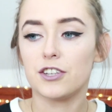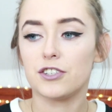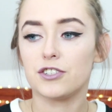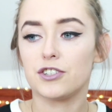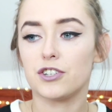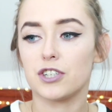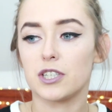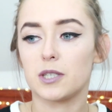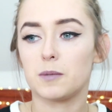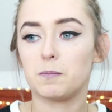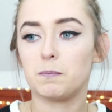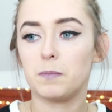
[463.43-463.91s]

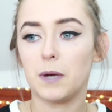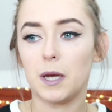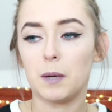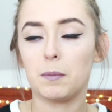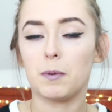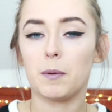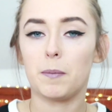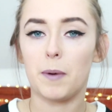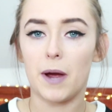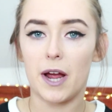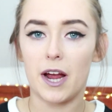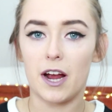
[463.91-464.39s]
Just be
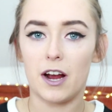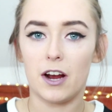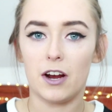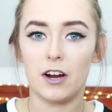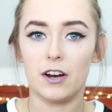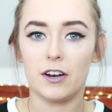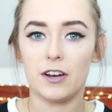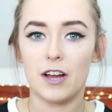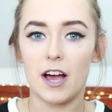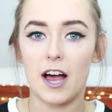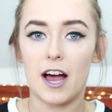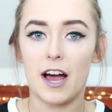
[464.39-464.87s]

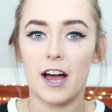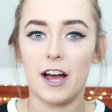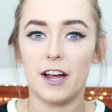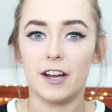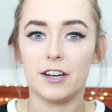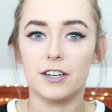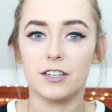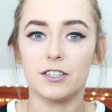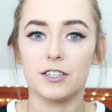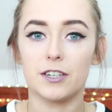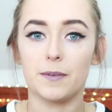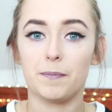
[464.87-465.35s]
prepared
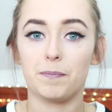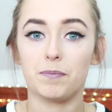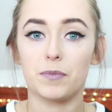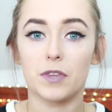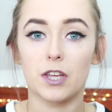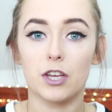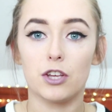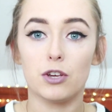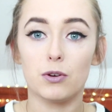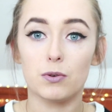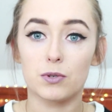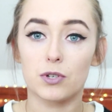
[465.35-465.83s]
and
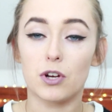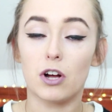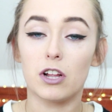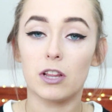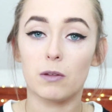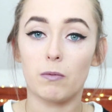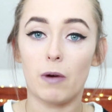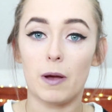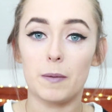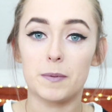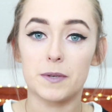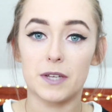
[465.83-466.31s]
use all
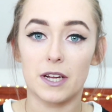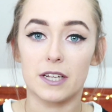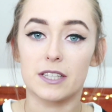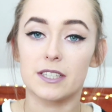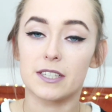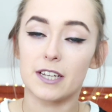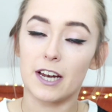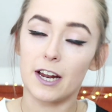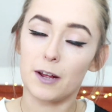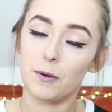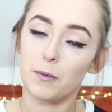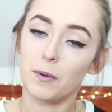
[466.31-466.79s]
the websites
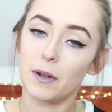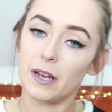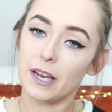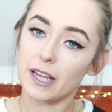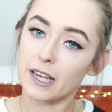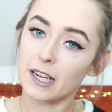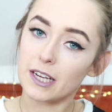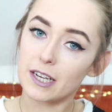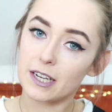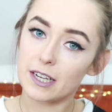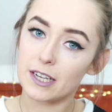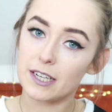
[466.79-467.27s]
that I will
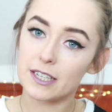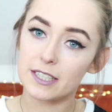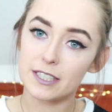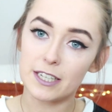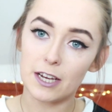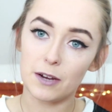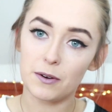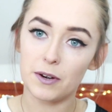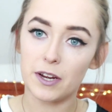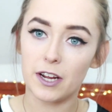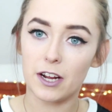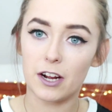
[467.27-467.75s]
link
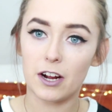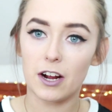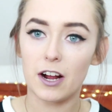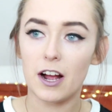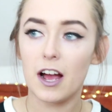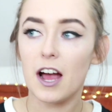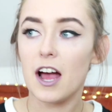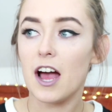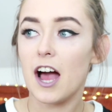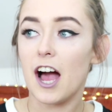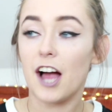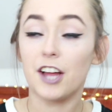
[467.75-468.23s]
down here,
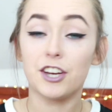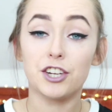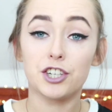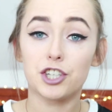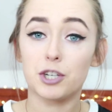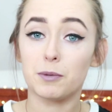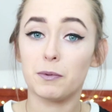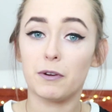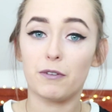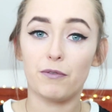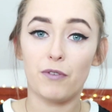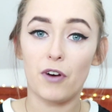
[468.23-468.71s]
and you
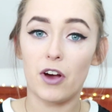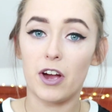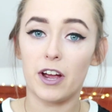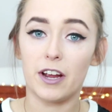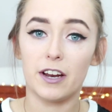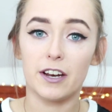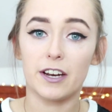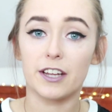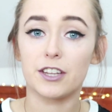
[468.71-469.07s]
should be fine.